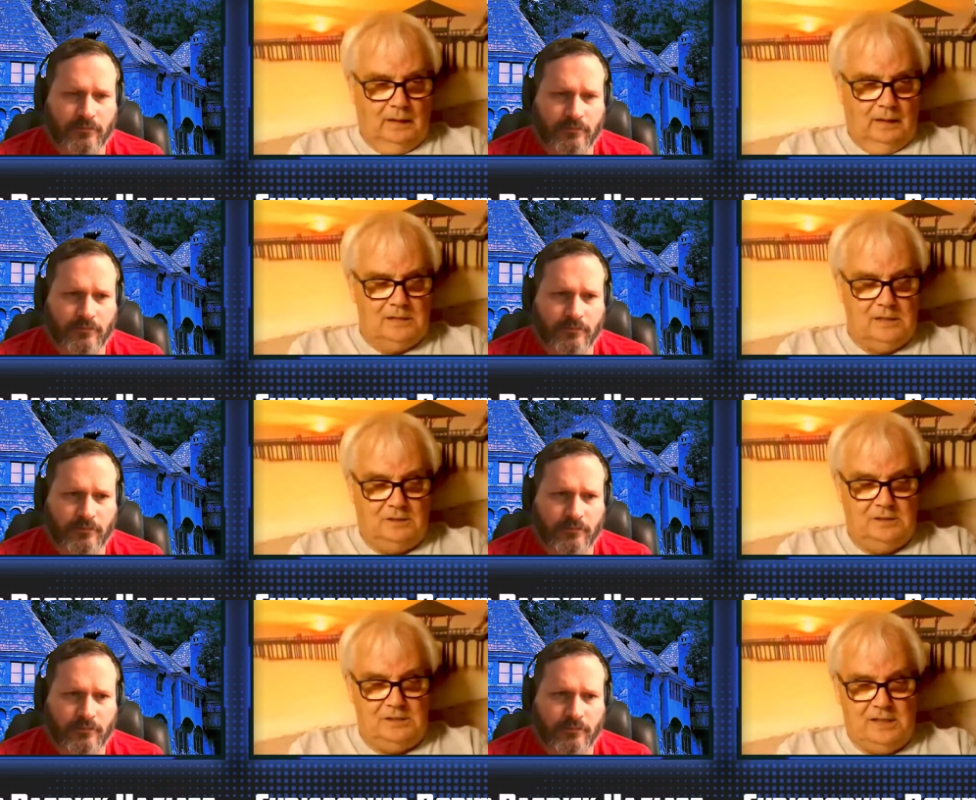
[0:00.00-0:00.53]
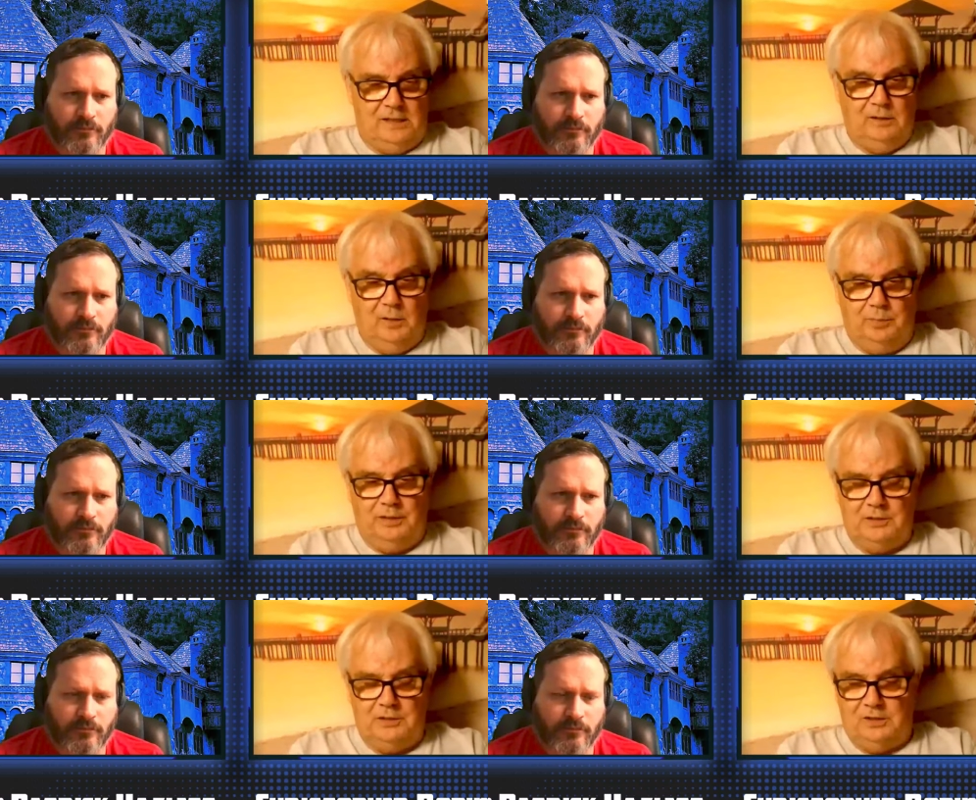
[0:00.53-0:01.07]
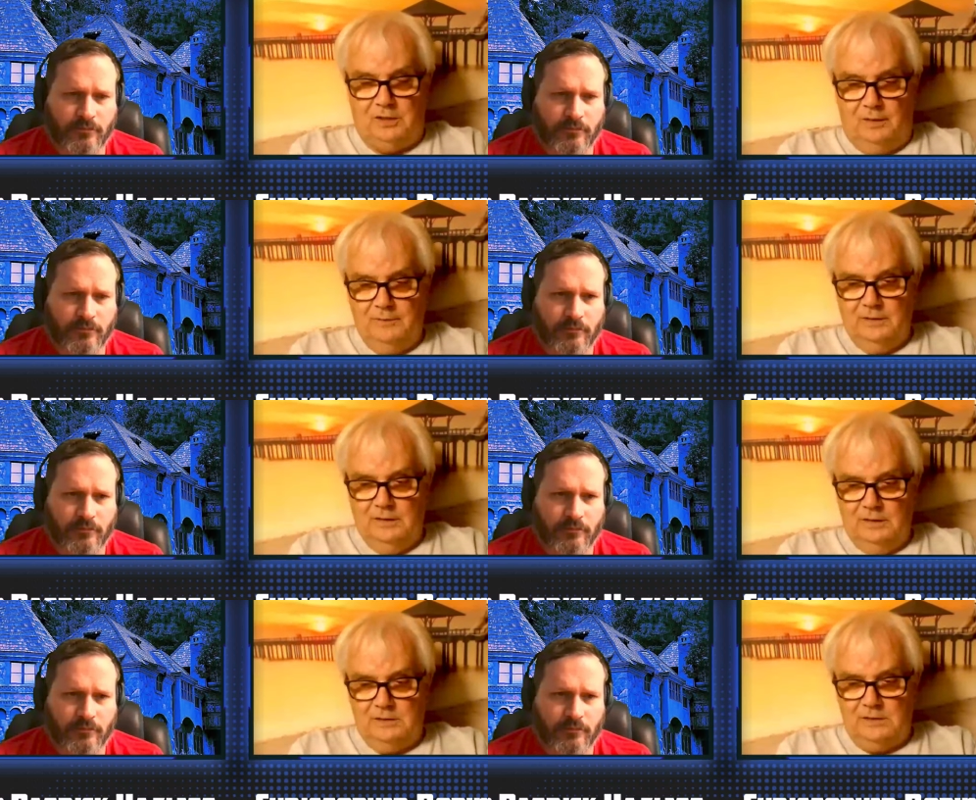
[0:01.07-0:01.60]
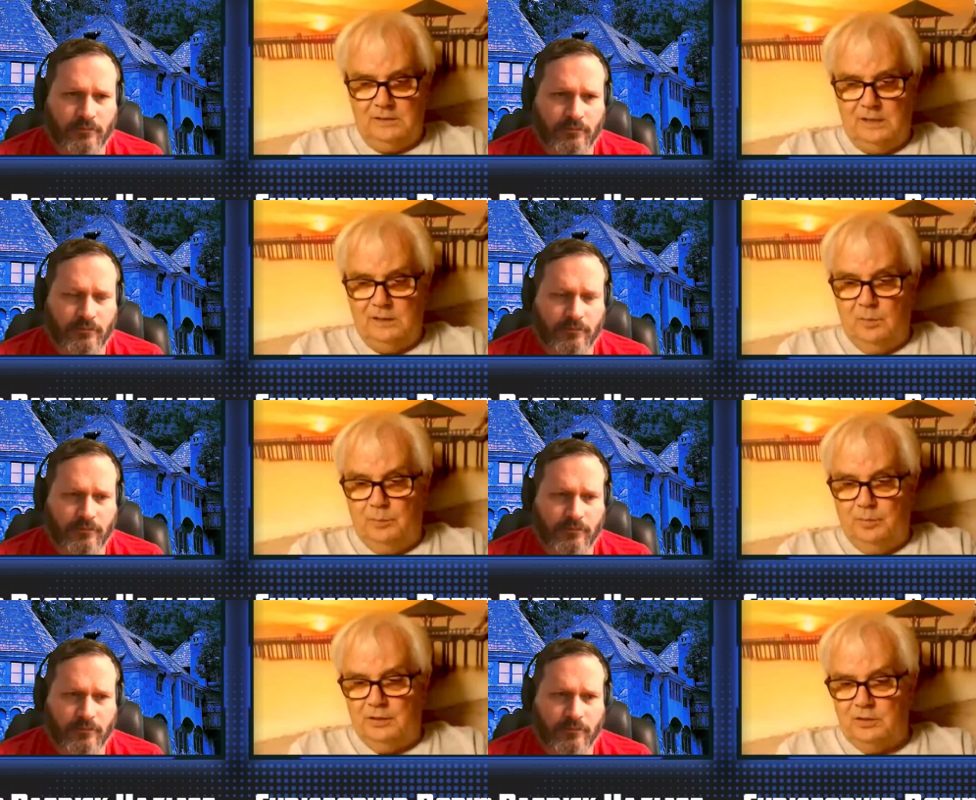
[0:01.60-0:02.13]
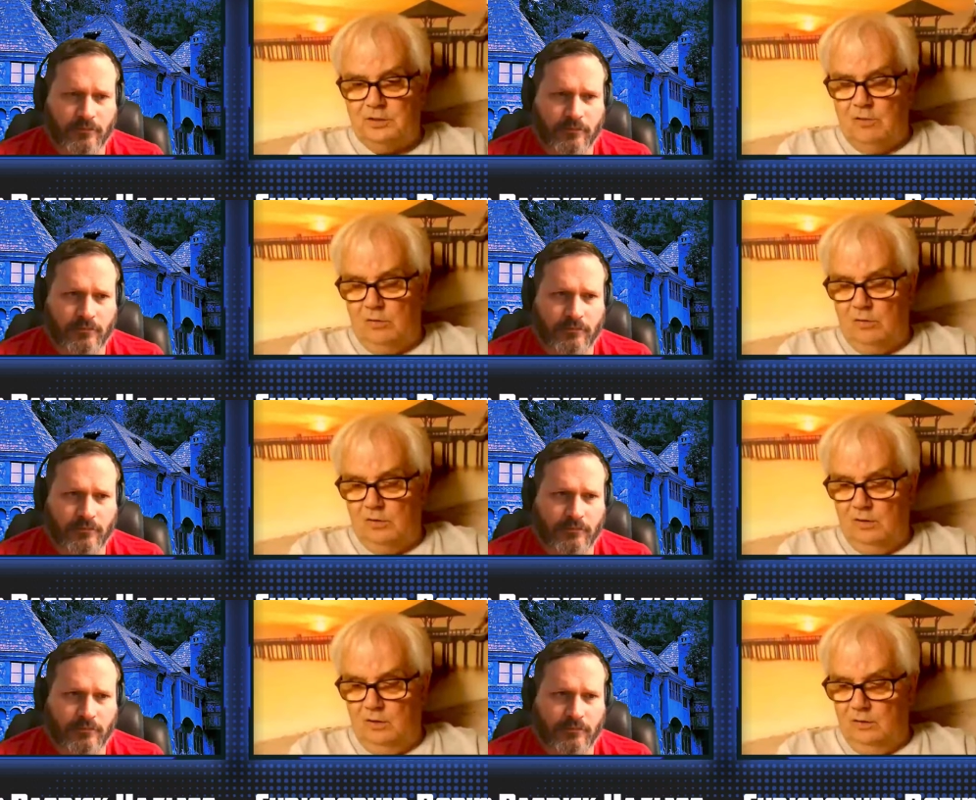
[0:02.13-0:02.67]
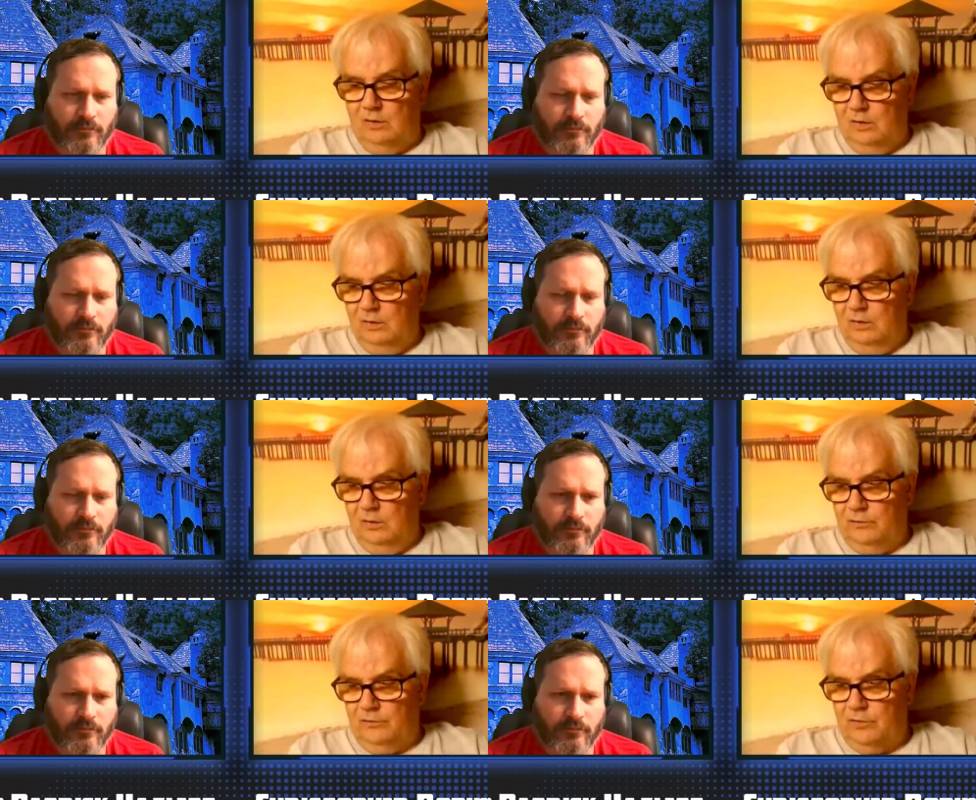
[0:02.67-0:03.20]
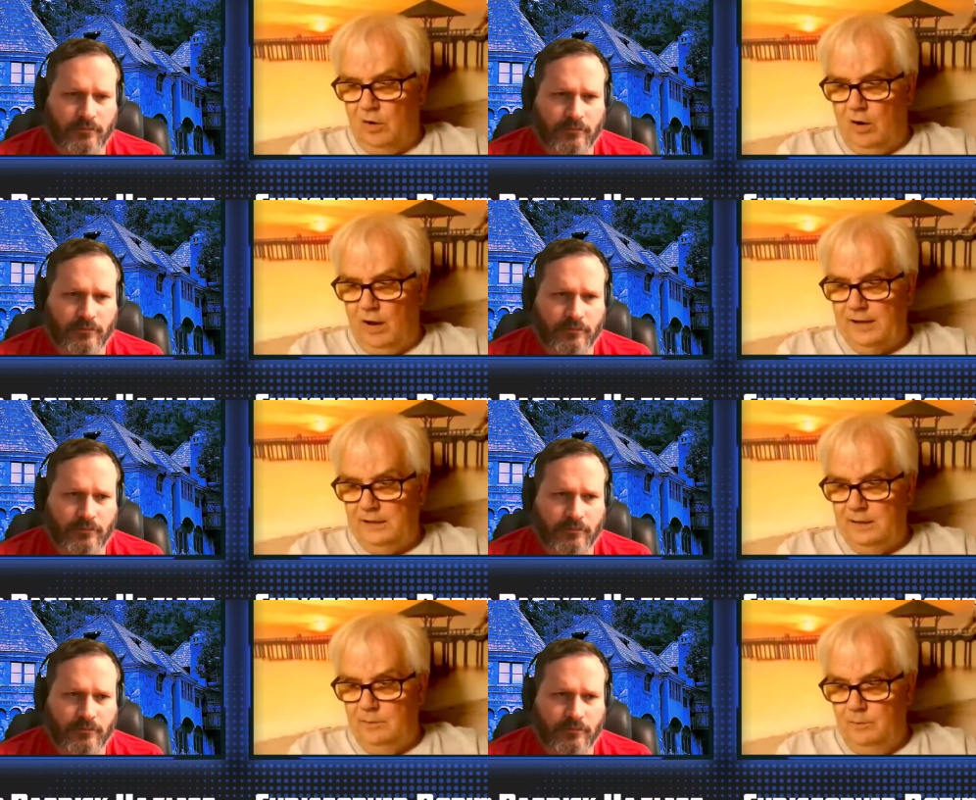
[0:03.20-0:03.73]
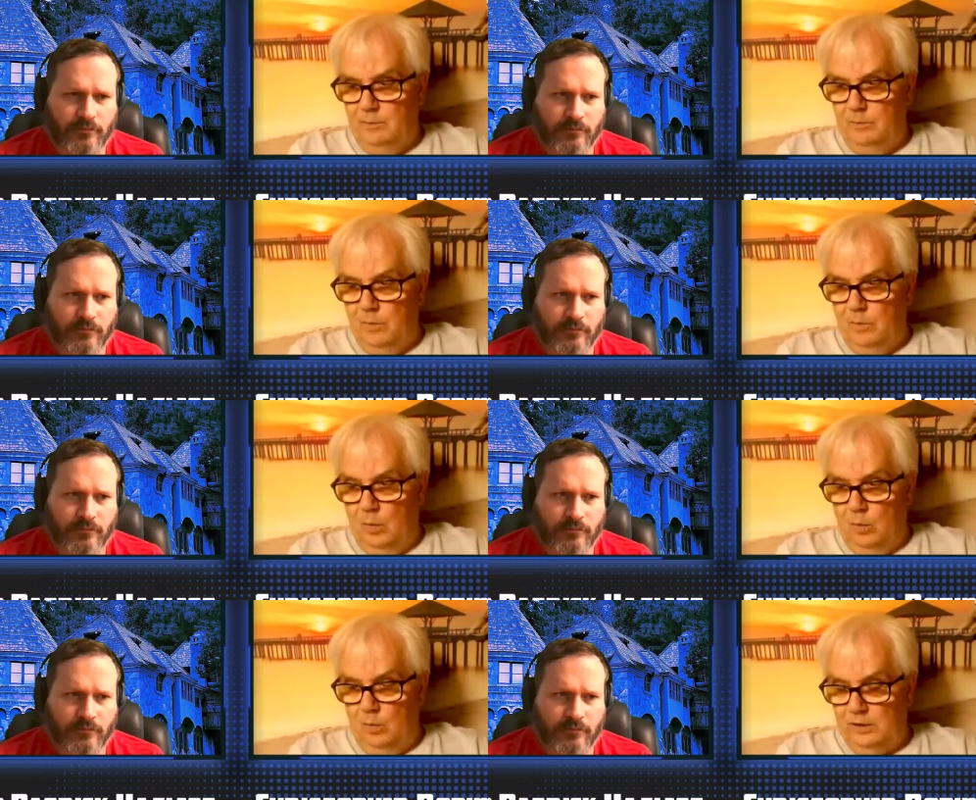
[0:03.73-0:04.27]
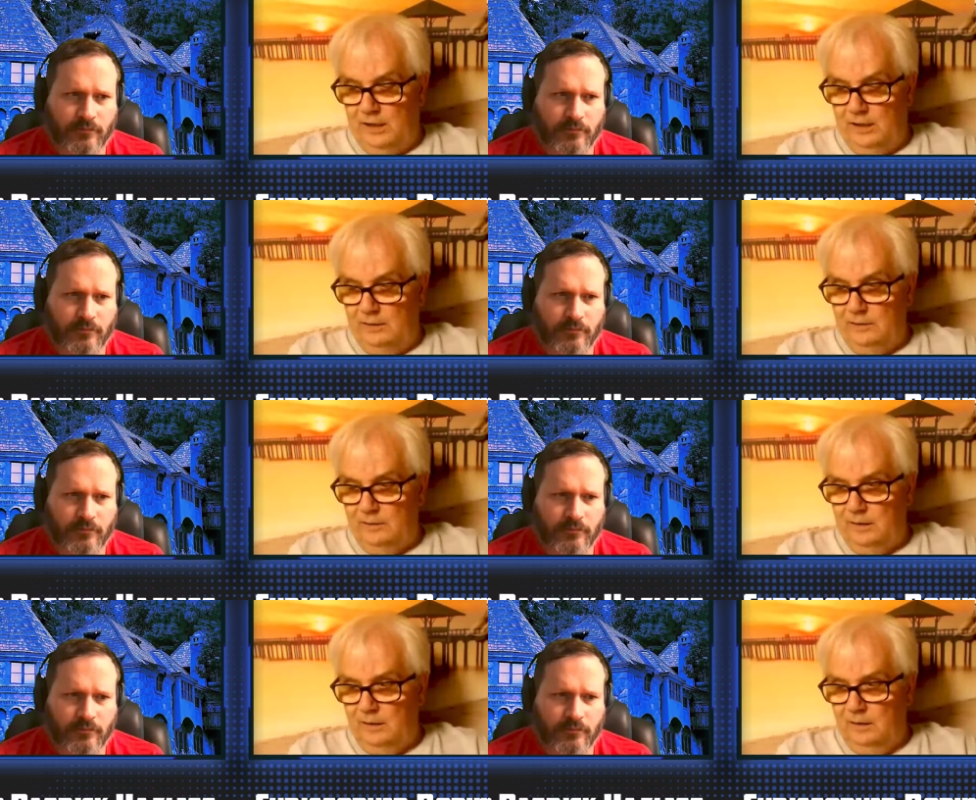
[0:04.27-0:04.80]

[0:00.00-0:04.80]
Speaker 1: So she sent the picture. She sent the picture on a Friday morning.